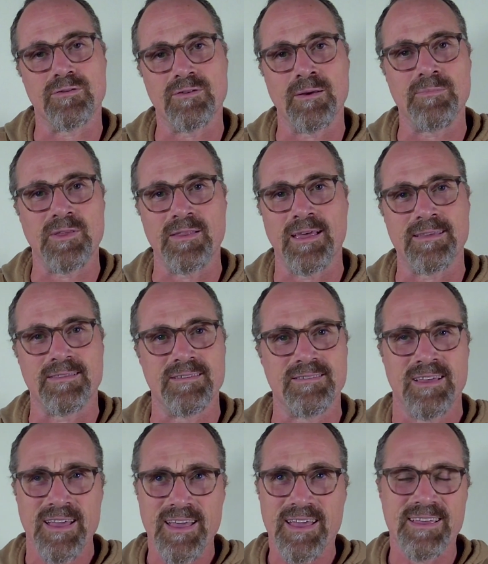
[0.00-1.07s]
where something like
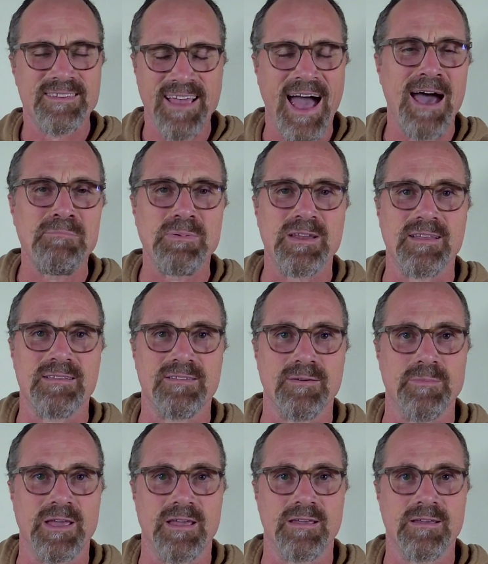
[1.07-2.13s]
this is happening
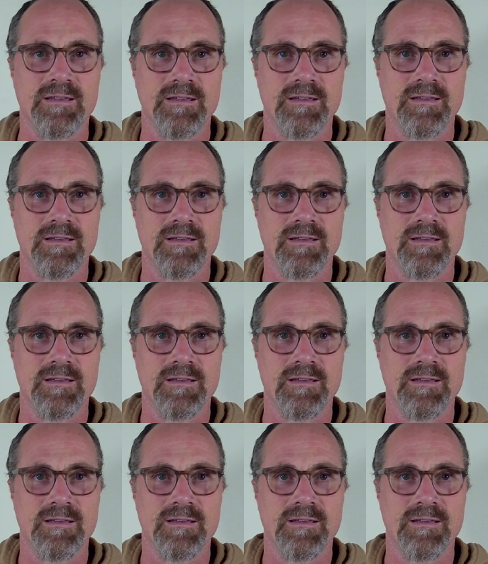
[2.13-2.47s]
to me?